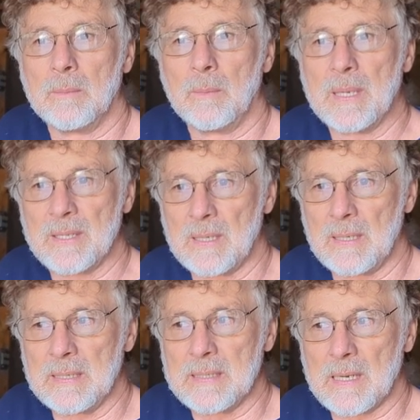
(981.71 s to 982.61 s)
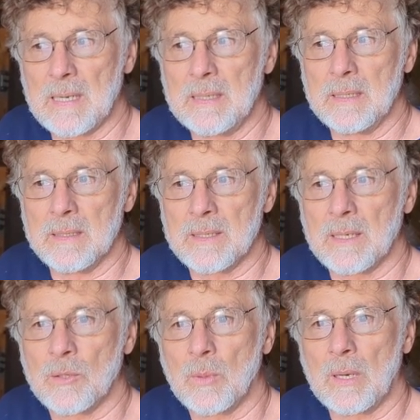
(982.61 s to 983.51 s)
basically designed it and
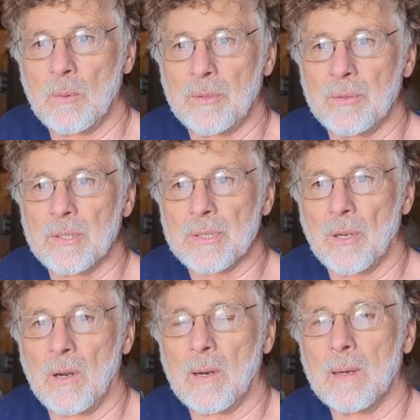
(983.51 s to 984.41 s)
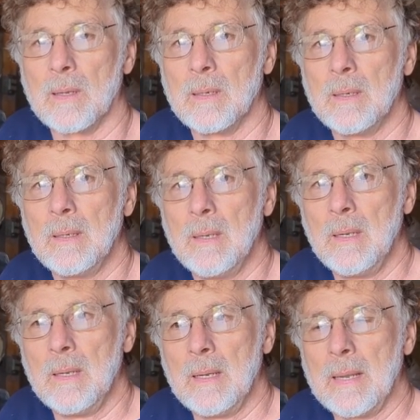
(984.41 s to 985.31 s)
such when I went through the Sahara.
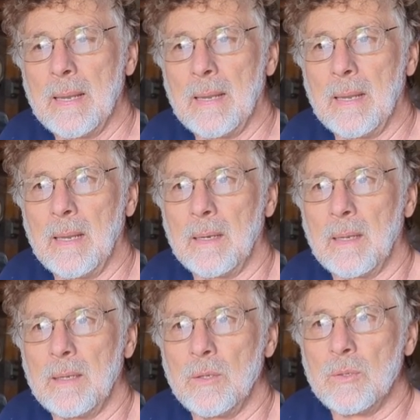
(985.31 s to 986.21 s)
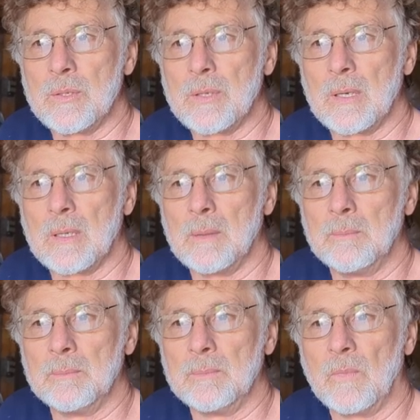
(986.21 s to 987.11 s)
And I used
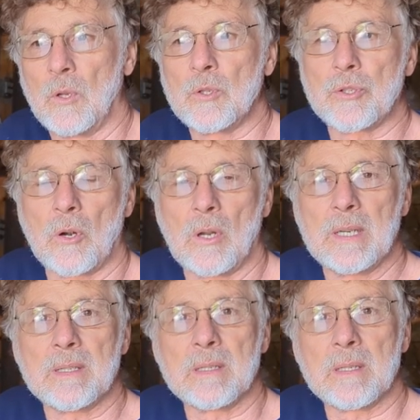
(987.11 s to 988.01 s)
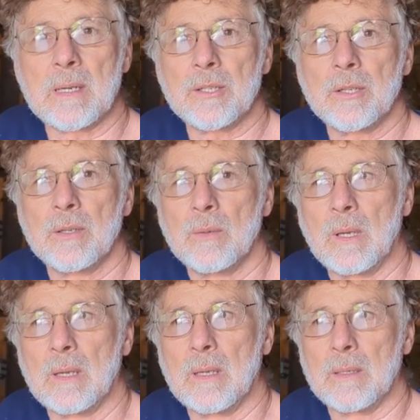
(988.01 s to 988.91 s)
those drawings and such
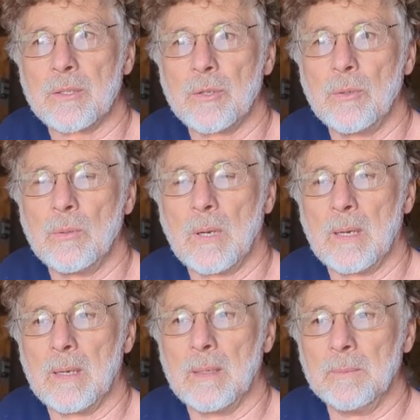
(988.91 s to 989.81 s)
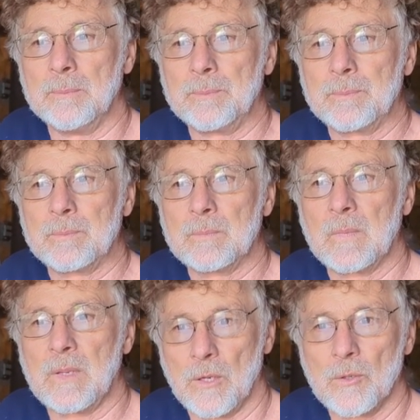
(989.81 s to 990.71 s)
to,
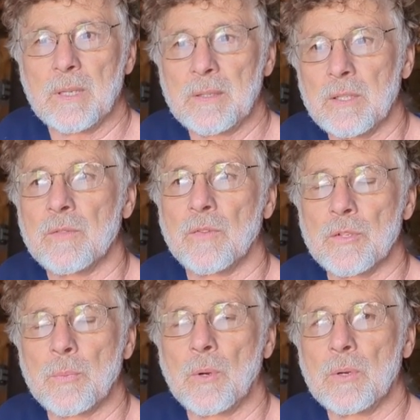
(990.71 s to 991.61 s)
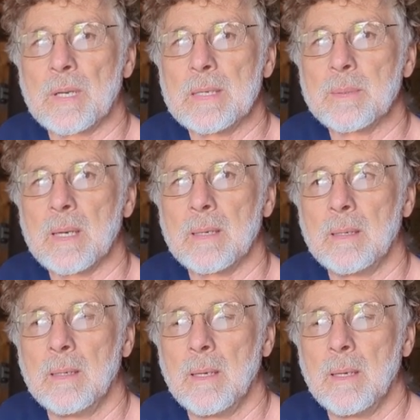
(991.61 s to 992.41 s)
you know, get this first prototype done.